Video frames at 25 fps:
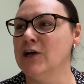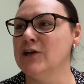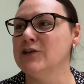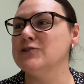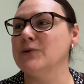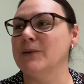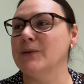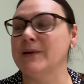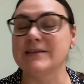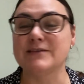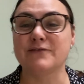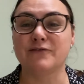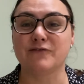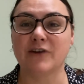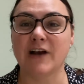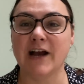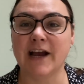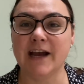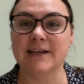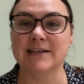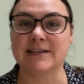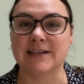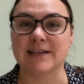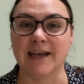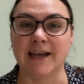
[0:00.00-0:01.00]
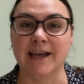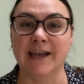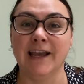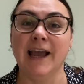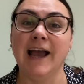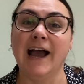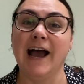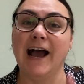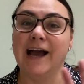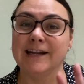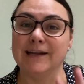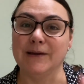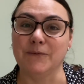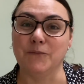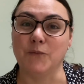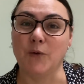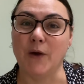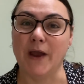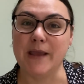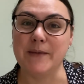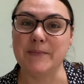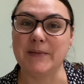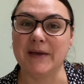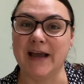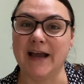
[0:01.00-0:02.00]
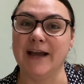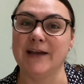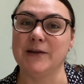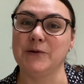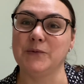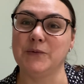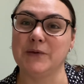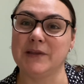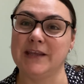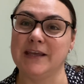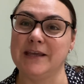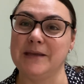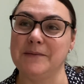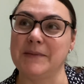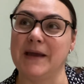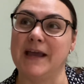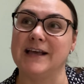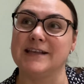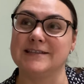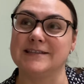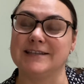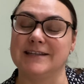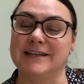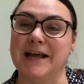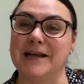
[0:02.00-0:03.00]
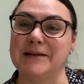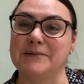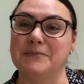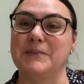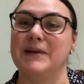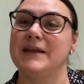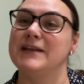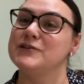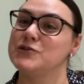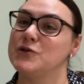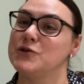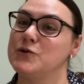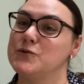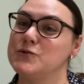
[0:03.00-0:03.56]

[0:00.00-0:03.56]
So it's Friday and I'm way behind with emails and admin, so